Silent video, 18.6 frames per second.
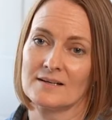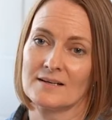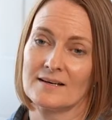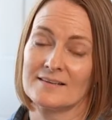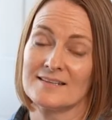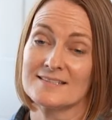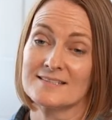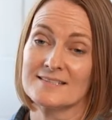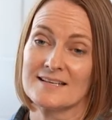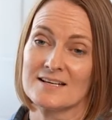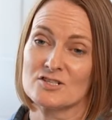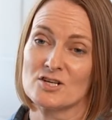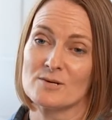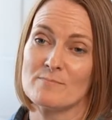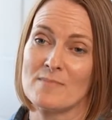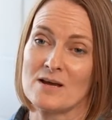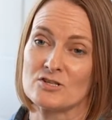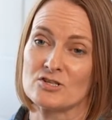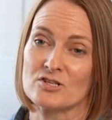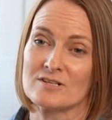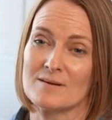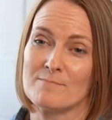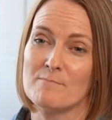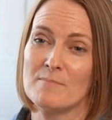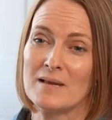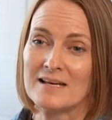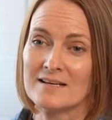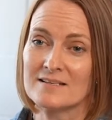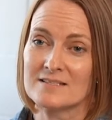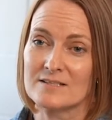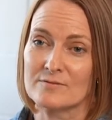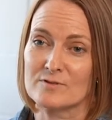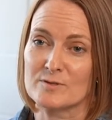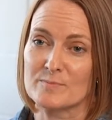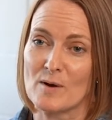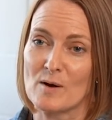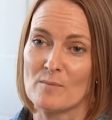This is actually measured in millions of
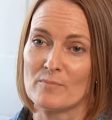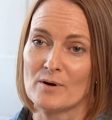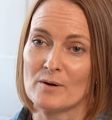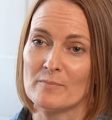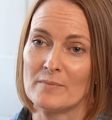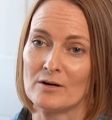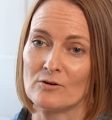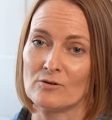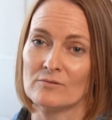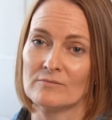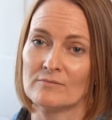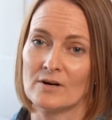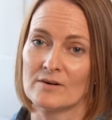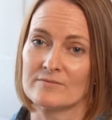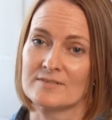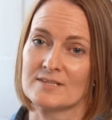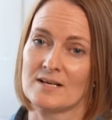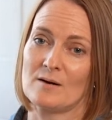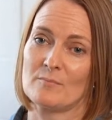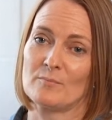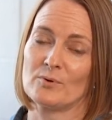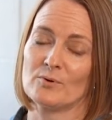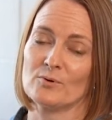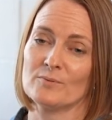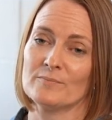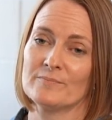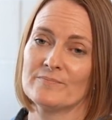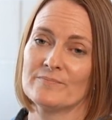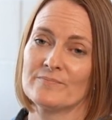sperm per mil of sample.